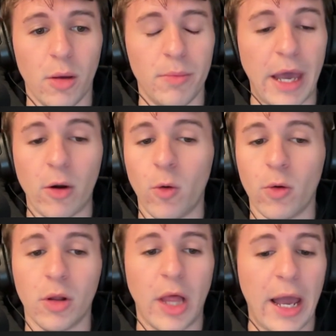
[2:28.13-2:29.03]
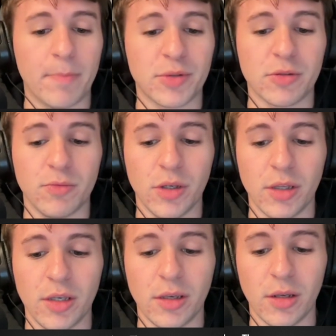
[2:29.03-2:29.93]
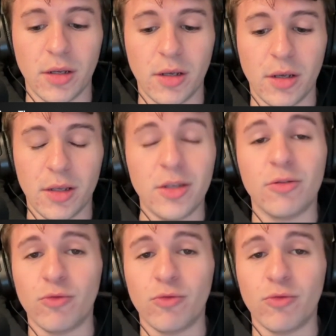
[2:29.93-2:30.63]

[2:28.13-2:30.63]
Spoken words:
That whole collapse really, you